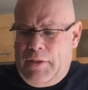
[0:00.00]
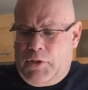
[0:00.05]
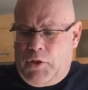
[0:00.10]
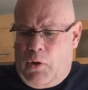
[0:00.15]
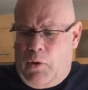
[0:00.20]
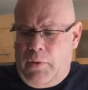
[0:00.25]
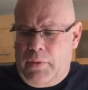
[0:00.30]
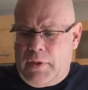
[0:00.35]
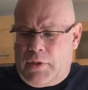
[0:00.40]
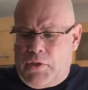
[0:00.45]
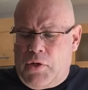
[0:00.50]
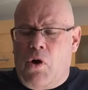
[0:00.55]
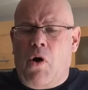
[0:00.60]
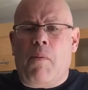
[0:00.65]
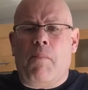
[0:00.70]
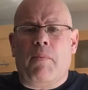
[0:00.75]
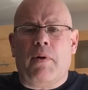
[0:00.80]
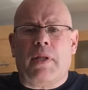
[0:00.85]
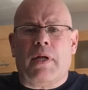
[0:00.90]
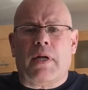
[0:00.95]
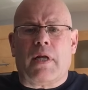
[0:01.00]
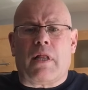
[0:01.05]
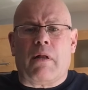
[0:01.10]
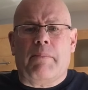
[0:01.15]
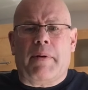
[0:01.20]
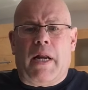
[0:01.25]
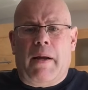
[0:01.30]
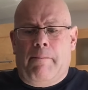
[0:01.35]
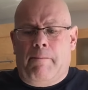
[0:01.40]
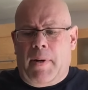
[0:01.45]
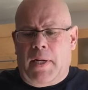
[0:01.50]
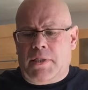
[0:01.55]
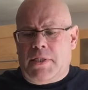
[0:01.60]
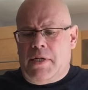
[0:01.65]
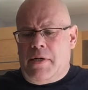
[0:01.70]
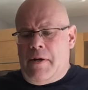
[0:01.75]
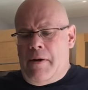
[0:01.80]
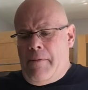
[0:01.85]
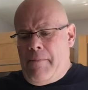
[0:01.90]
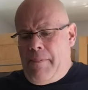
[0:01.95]
Dot the top with a little bit of
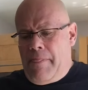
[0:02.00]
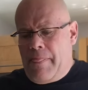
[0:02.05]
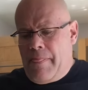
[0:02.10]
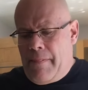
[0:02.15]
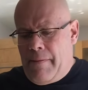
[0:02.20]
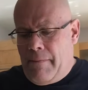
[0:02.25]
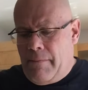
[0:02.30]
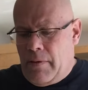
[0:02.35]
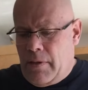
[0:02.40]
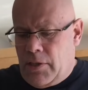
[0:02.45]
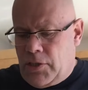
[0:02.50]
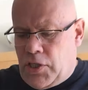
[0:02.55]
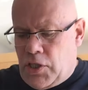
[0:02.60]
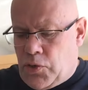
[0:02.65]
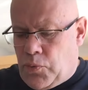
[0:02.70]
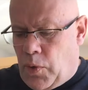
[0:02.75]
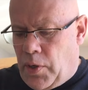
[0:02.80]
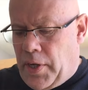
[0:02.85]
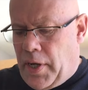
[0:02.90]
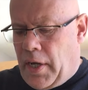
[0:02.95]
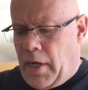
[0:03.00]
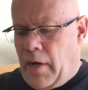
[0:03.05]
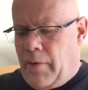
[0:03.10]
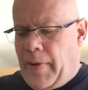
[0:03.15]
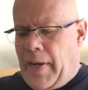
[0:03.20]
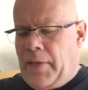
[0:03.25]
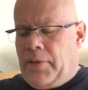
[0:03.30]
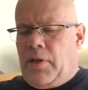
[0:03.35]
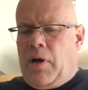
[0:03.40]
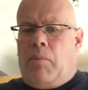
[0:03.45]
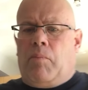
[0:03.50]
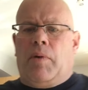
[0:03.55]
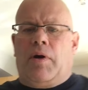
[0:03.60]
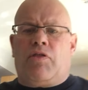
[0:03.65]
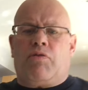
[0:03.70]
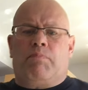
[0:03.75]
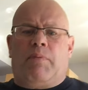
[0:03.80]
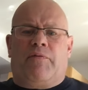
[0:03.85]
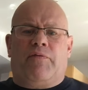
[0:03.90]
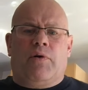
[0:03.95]
butter. This is what you're going to end up
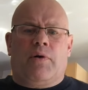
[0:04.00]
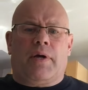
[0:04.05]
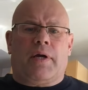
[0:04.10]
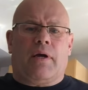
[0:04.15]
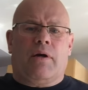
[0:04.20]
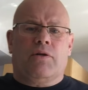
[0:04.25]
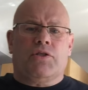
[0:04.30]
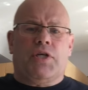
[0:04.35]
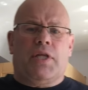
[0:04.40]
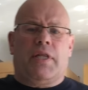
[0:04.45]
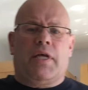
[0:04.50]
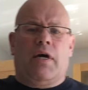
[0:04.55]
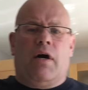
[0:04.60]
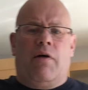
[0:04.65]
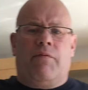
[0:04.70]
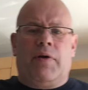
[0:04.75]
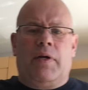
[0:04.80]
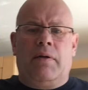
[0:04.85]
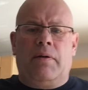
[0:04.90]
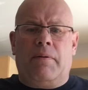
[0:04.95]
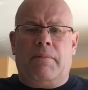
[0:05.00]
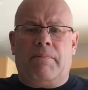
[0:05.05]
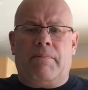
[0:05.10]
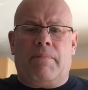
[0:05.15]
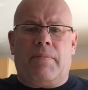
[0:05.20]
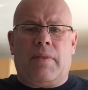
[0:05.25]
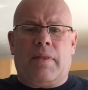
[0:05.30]
with before it goes in the oven.